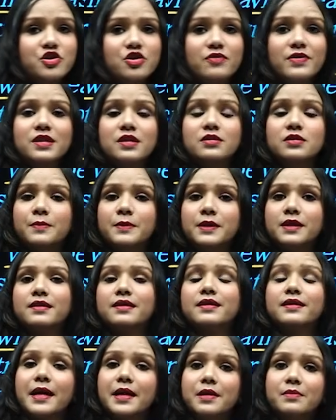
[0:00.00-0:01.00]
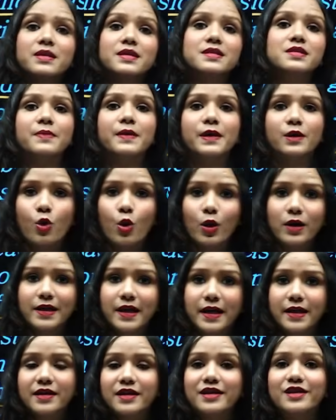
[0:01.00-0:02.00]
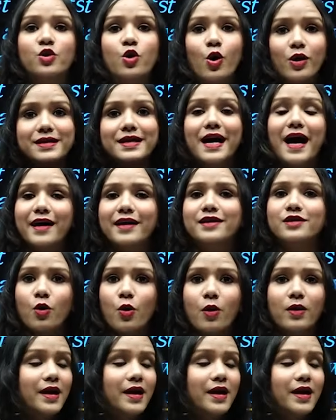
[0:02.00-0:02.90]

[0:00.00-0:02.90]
whether the particular animal is a Bengal tiger? Not at all.